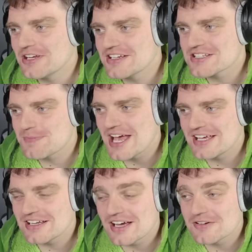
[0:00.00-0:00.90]
need
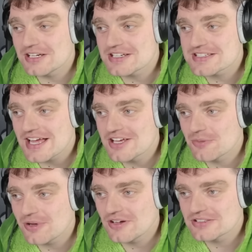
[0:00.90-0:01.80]
to stay
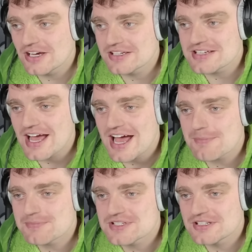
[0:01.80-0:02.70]
up all night.
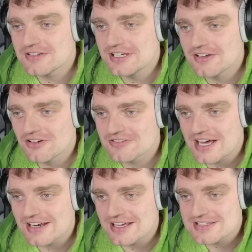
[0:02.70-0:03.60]
Absolutely love
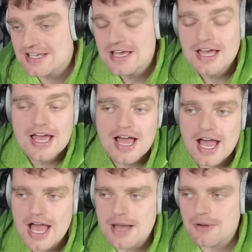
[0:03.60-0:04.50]
that, lads.
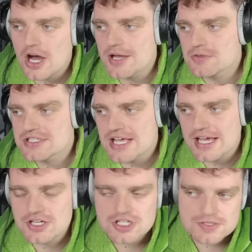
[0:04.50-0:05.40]
I would
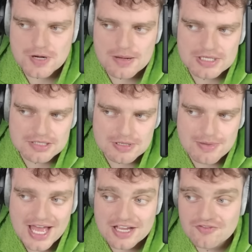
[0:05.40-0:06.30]
say she's probably going to be
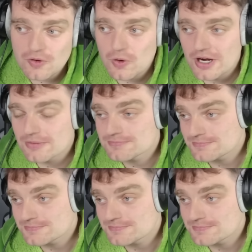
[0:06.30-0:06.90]
back for...